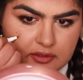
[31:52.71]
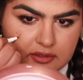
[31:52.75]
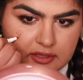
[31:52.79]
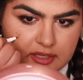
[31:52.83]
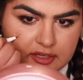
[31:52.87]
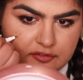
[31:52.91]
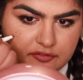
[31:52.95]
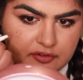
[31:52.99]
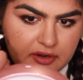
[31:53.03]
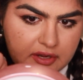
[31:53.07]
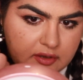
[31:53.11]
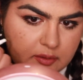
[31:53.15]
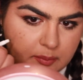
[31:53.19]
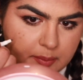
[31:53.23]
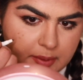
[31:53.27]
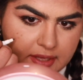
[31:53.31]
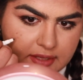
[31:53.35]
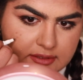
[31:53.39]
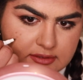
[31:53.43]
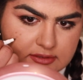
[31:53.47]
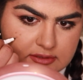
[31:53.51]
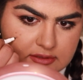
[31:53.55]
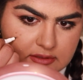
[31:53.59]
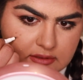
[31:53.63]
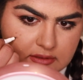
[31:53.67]
like freckle
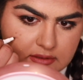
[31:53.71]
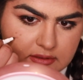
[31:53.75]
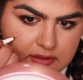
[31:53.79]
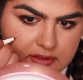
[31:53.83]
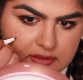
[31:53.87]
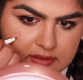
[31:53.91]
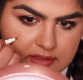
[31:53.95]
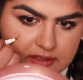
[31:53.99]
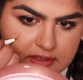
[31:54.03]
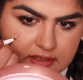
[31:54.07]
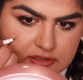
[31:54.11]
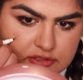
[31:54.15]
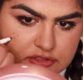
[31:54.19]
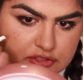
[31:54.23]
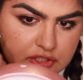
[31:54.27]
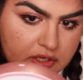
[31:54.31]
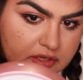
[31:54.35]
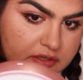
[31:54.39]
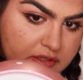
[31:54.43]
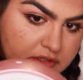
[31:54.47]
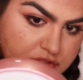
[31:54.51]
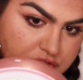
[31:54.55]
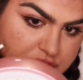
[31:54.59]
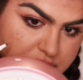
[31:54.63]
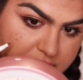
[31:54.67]
pencil in like a
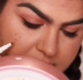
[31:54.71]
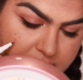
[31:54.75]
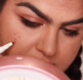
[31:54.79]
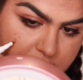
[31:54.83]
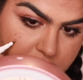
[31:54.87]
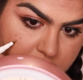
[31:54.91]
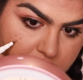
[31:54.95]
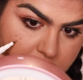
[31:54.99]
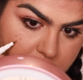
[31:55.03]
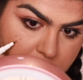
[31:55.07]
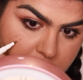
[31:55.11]
darker shade,